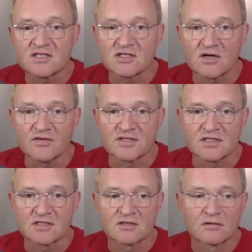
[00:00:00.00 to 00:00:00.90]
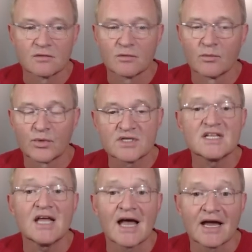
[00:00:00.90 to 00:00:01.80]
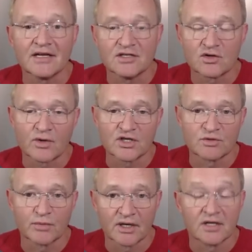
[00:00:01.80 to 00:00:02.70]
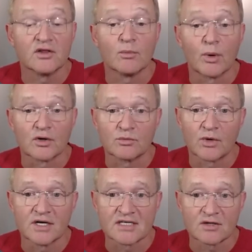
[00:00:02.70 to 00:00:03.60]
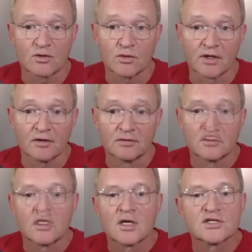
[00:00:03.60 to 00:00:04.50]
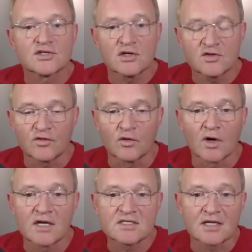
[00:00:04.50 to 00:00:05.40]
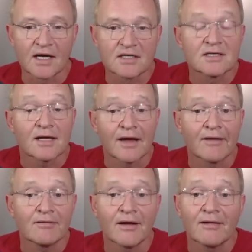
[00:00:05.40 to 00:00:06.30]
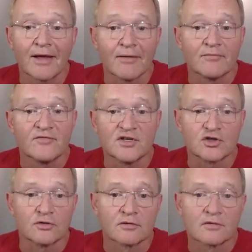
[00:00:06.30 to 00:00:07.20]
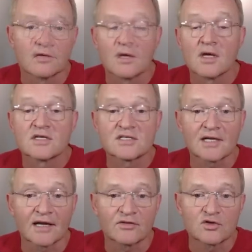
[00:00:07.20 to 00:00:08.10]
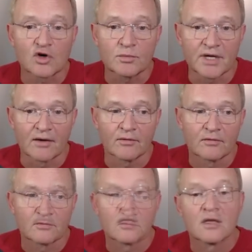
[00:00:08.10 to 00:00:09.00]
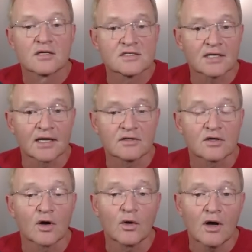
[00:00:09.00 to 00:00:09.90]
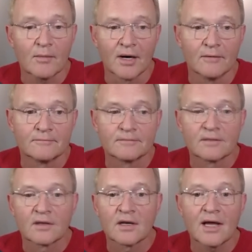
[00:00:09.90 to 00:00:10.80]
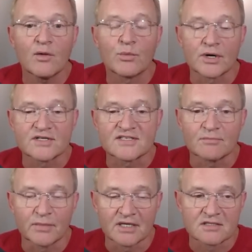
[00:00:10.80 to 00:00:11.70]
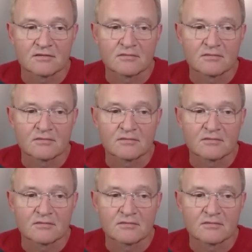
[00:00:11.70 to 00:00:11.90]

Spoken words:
and Services. Press the Add Integration button in the bottom right-hand corner. Search for and select LLM Vision. Select the drop-down. Select Ollama. Now press Submit.